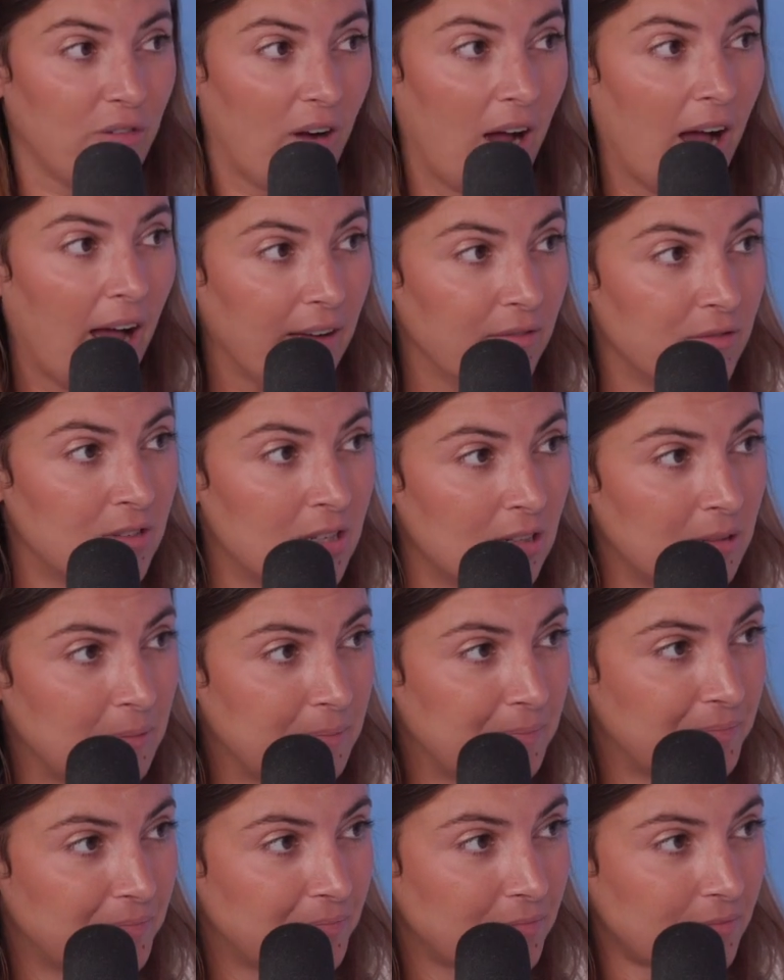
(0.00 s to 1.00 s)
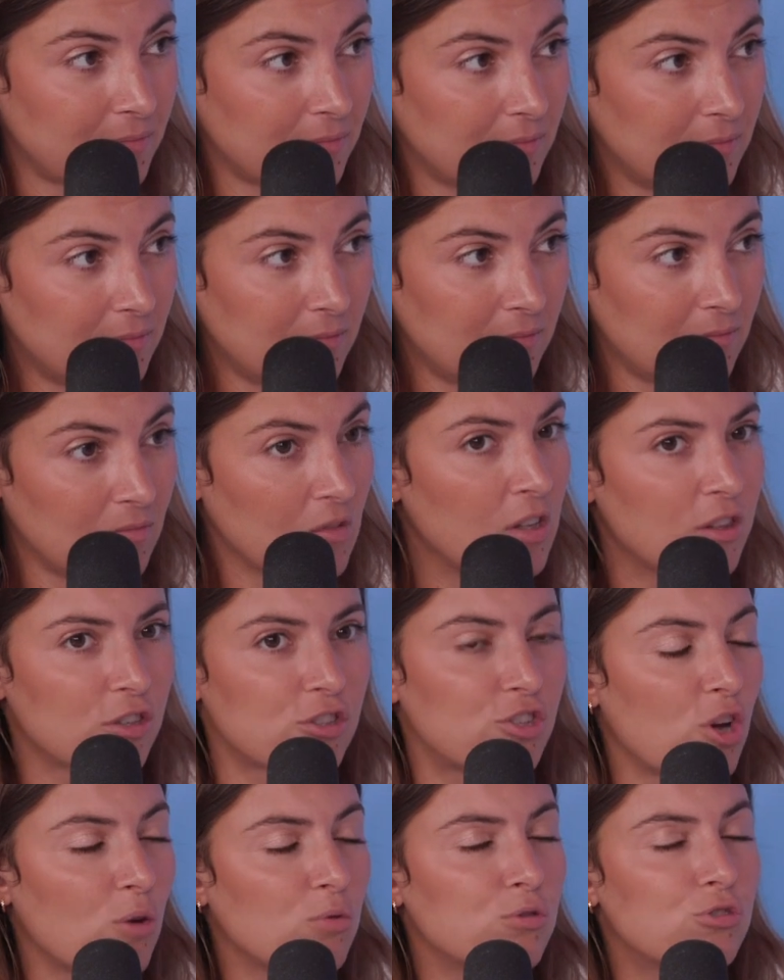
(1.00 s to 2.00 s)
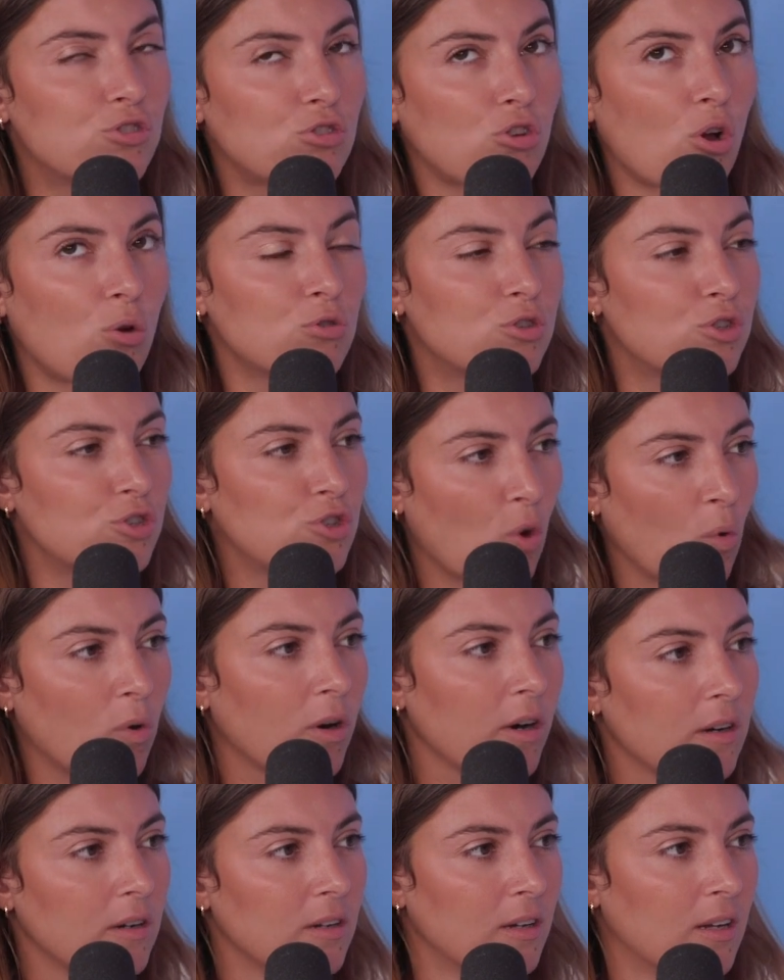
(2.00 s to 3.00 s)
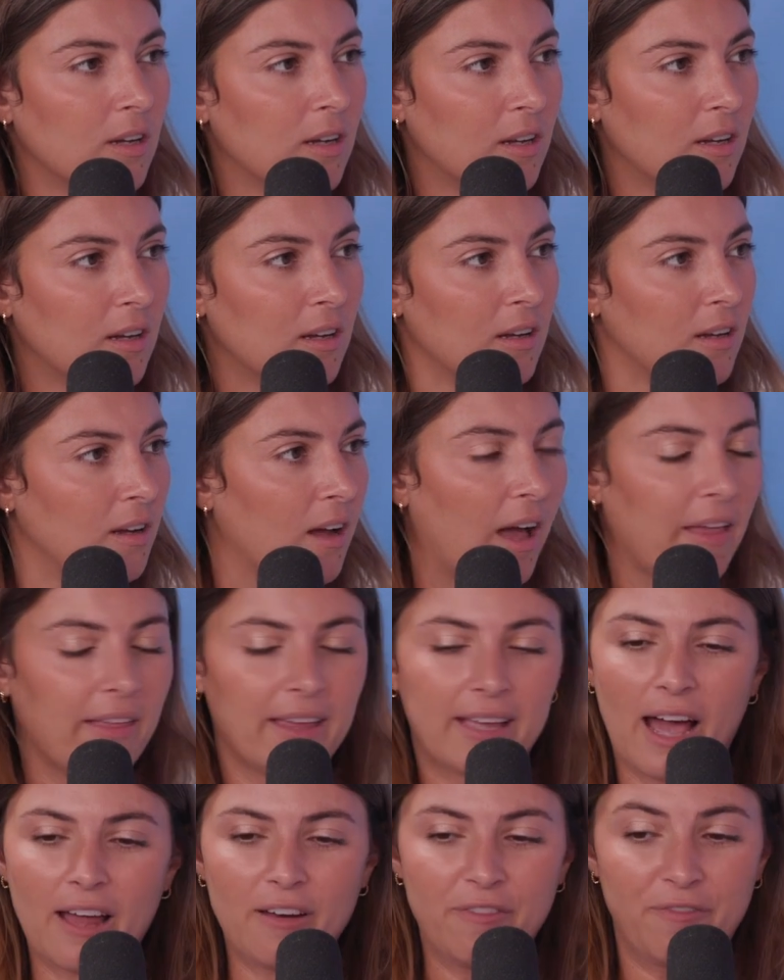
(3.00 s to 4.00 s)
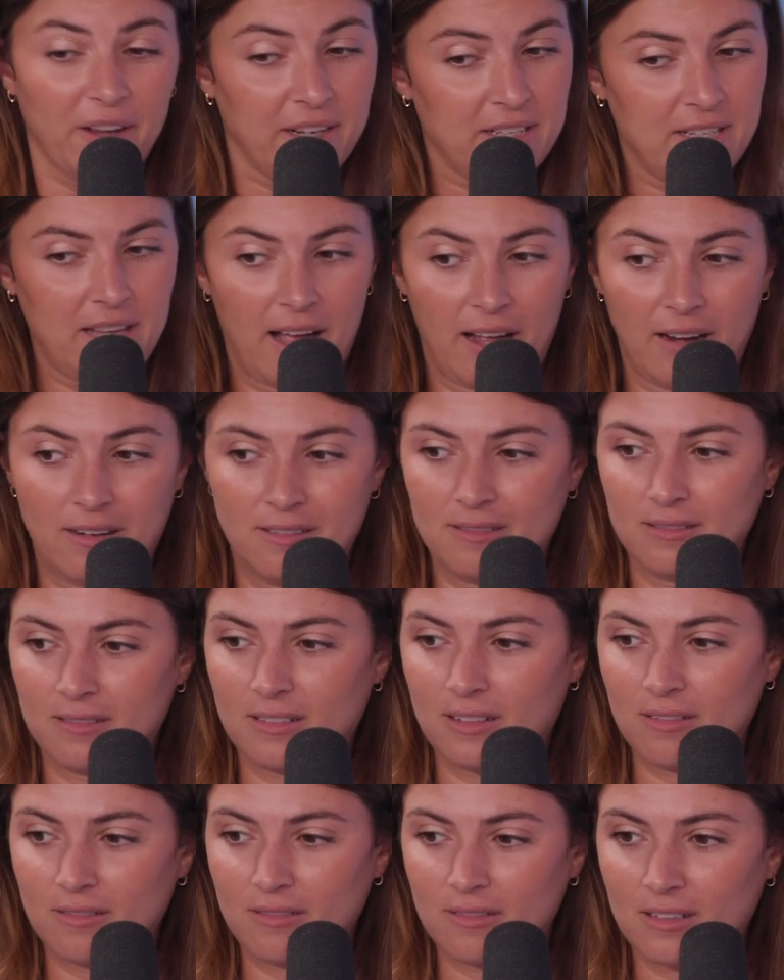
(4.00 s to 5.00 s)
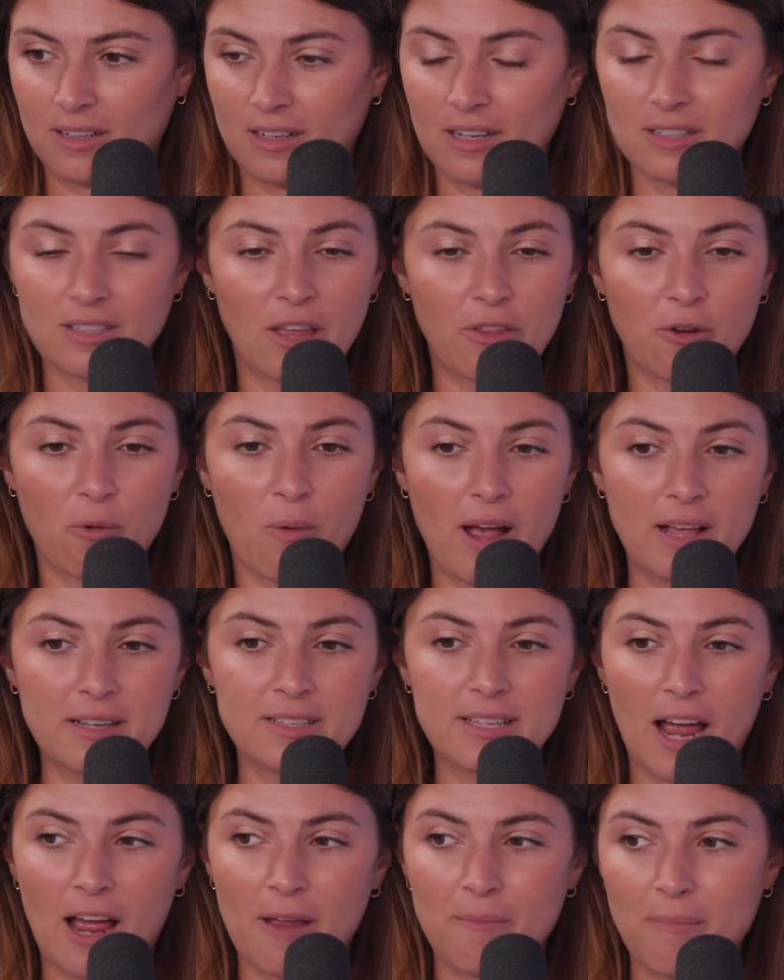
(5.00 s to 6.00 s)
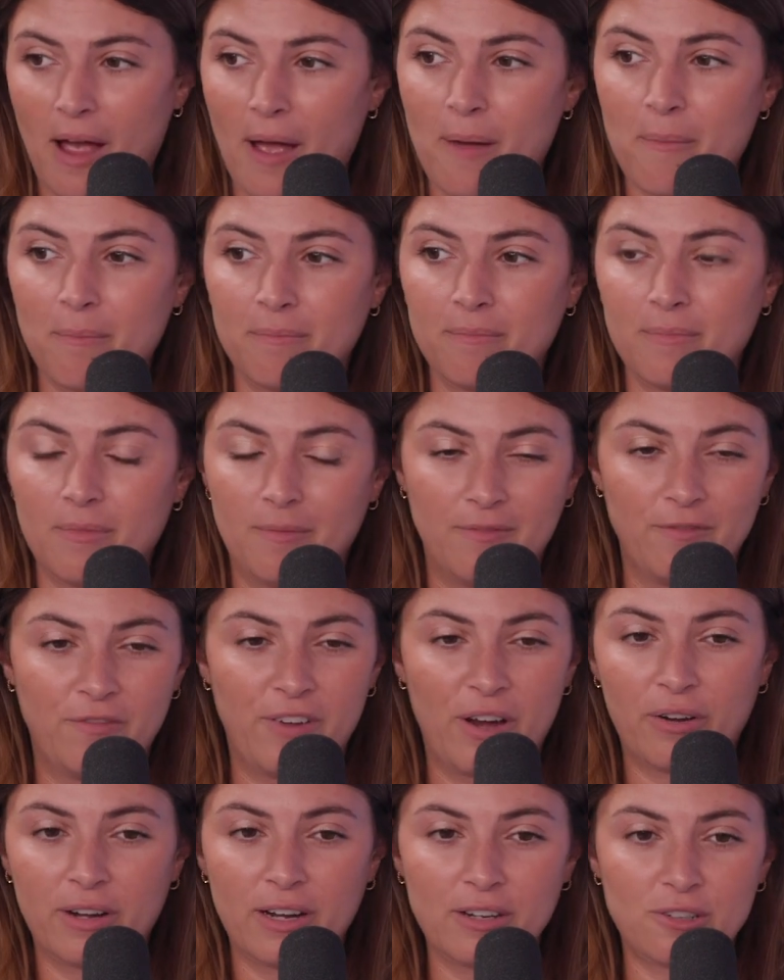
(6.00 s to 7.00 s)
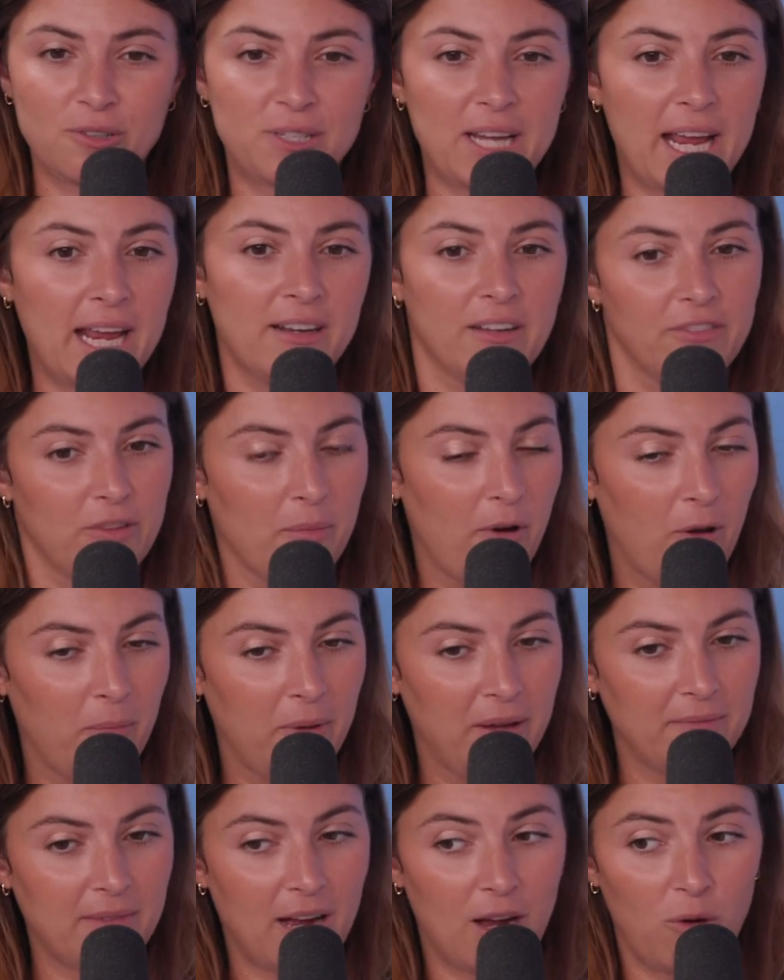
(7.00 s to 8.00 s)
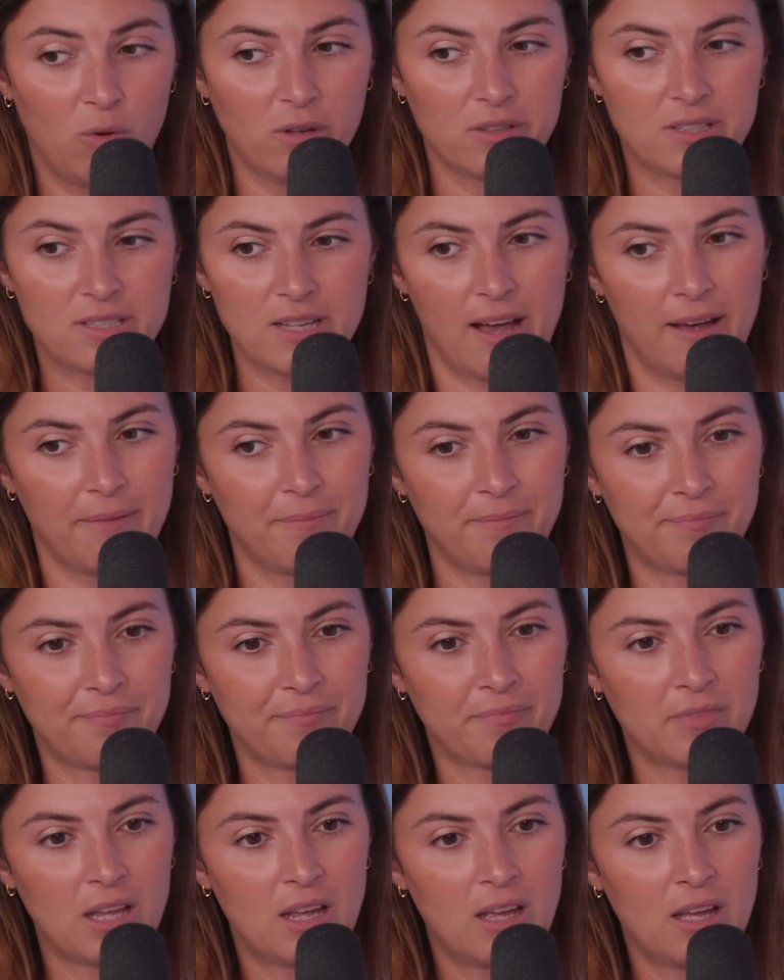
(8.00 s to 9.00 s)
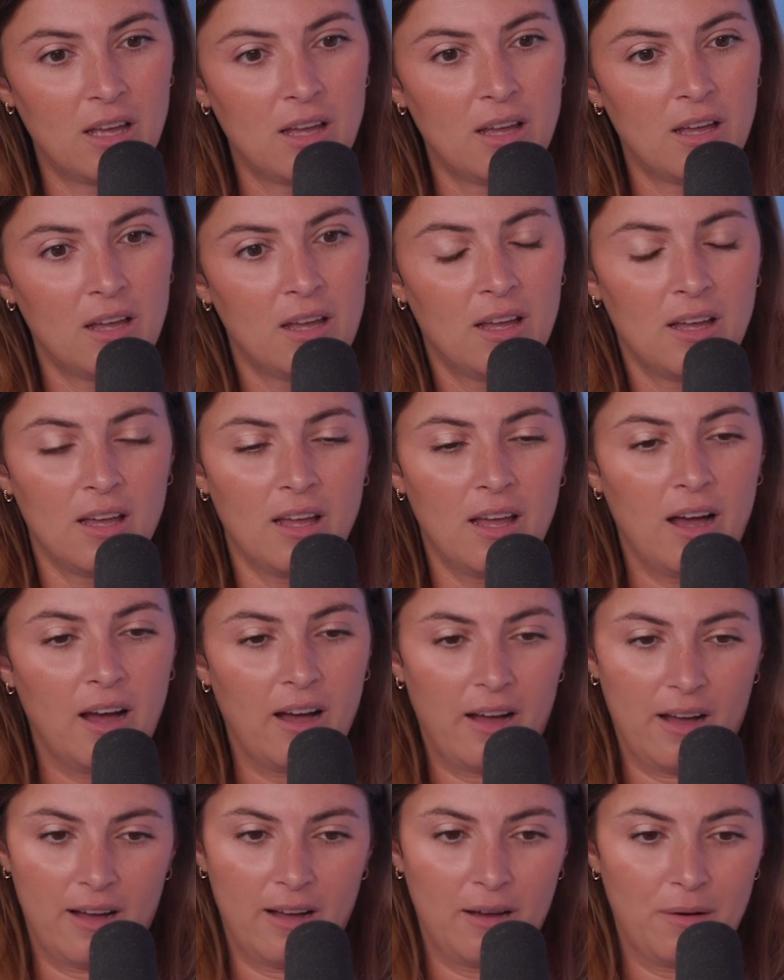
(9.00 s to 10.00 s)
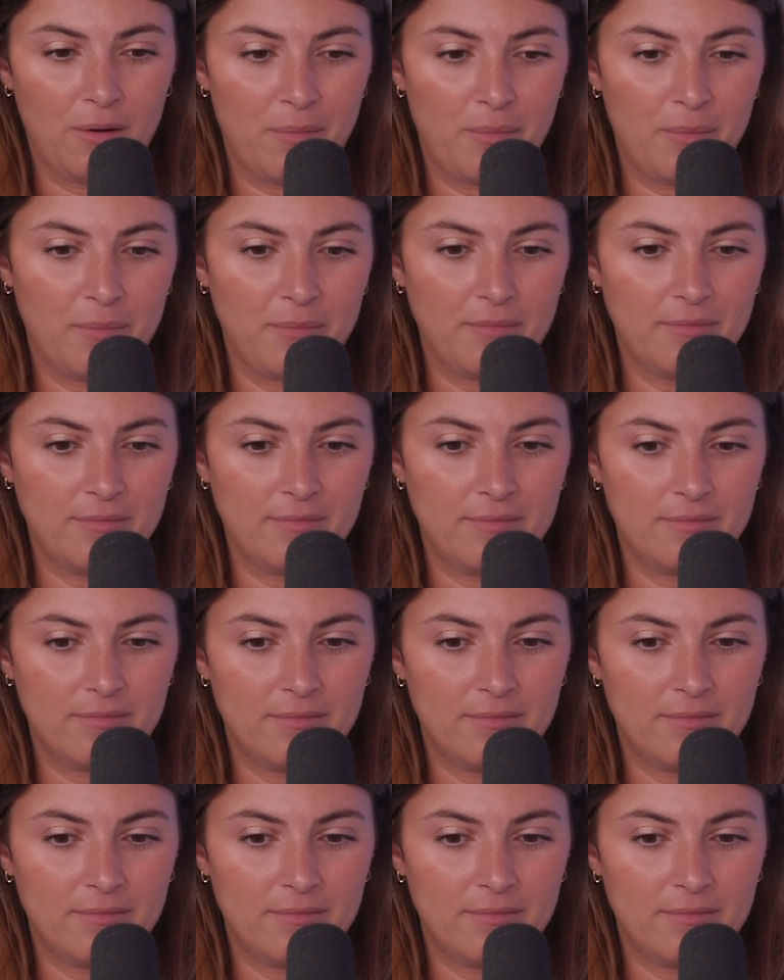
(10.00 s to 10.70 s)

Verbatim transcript: survived. The show's so short. They got to fix that. Because otherwise, I'm I'm very entertained at the moment, I will say. Um,